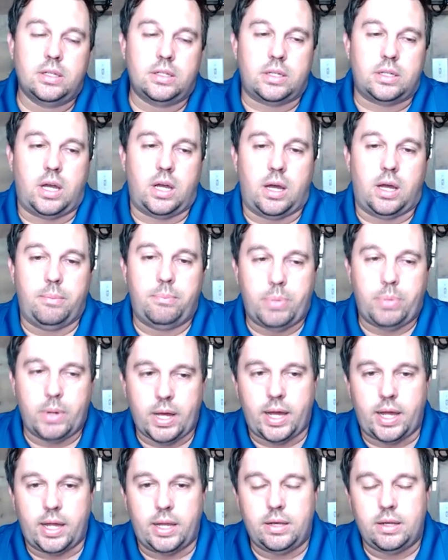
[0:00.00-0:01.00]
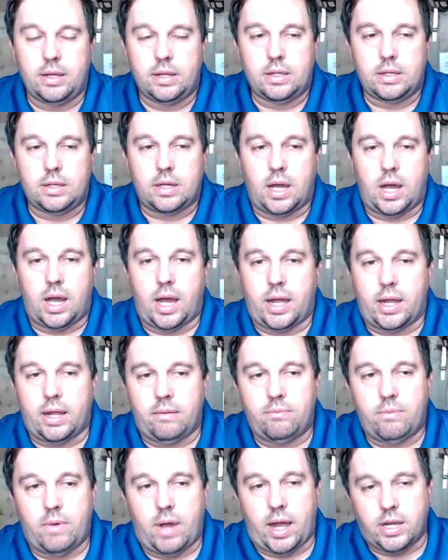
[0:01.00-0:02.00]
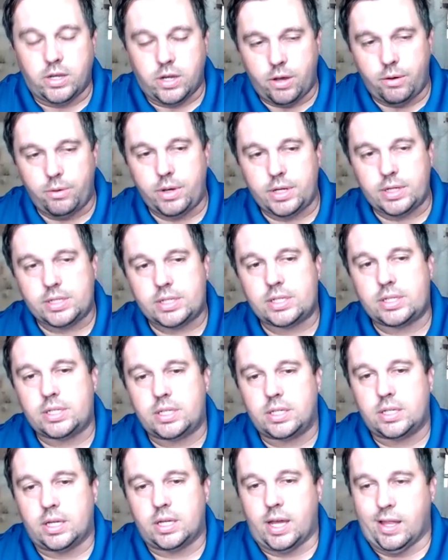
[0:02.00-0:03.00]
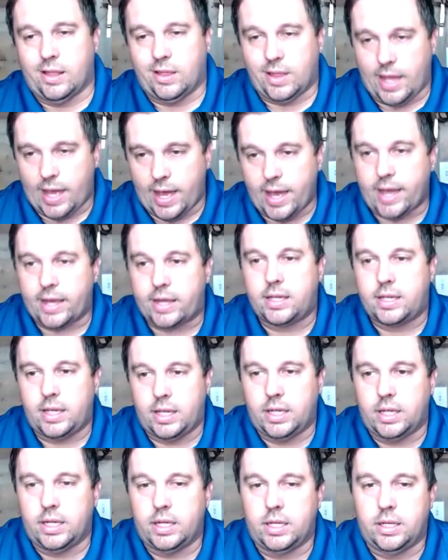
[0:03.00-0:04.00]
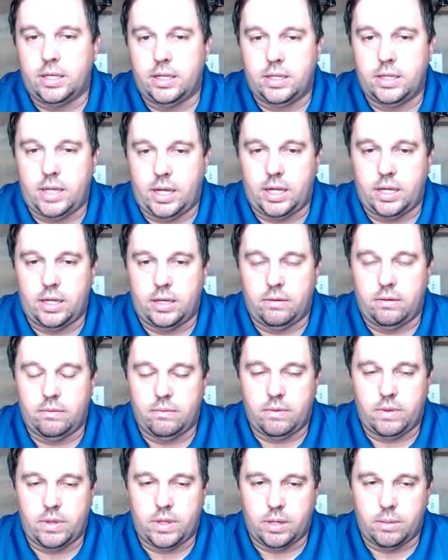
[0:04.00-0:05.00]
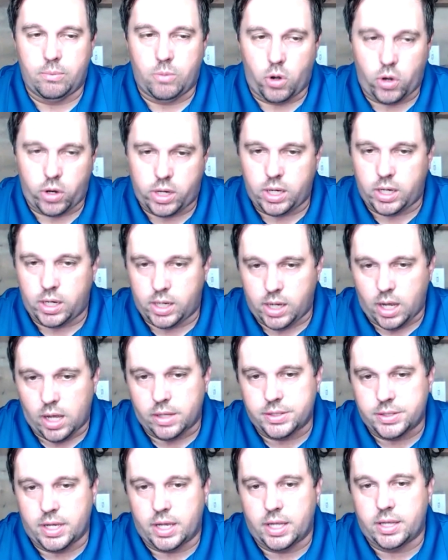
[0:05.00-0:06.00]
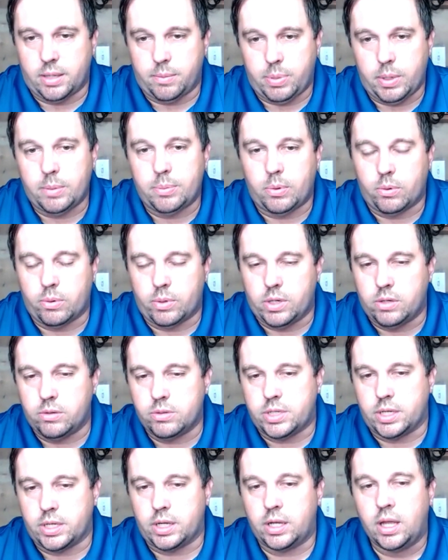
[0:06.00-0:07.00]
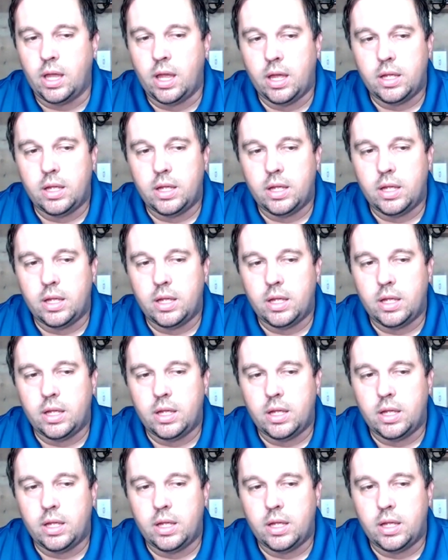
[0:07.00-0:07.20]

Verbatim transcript: Uh, but I, I noticed a lack in in the marketing content that people were using.